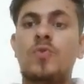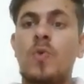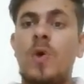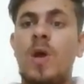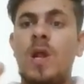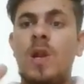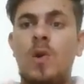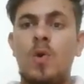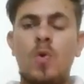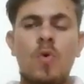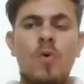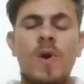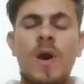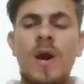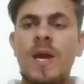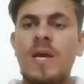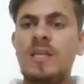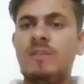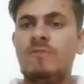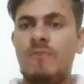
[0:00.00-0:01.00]
So hello
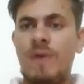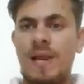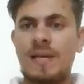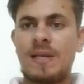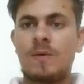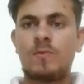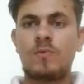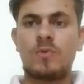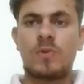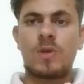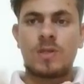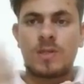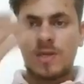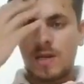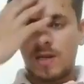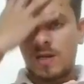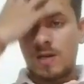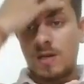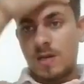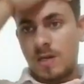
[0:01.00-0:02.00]
guys, welcome to the
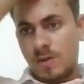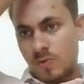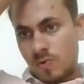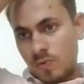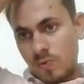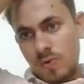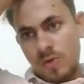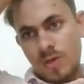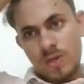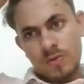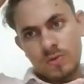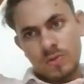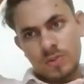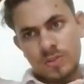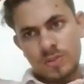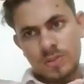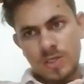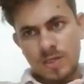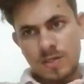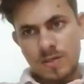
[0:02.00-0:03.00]
channel. And today on
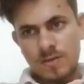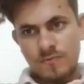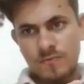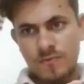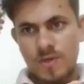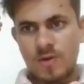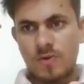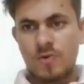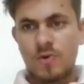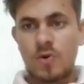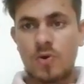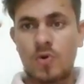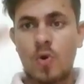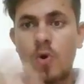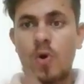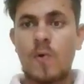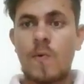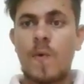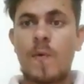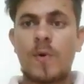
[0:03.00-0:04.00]
this channel, we are going to
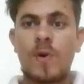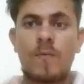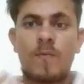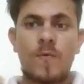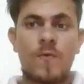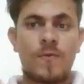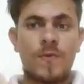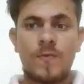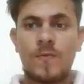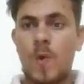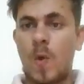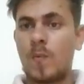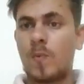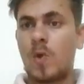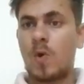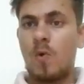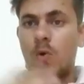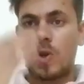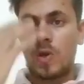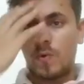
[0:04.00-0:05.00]
talk about a movie from
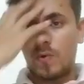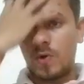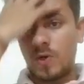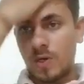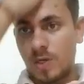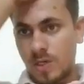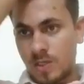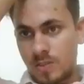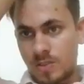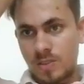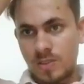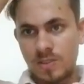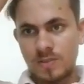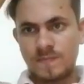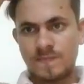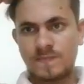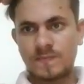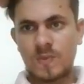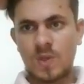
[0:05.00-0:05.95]
the Hollywood industry,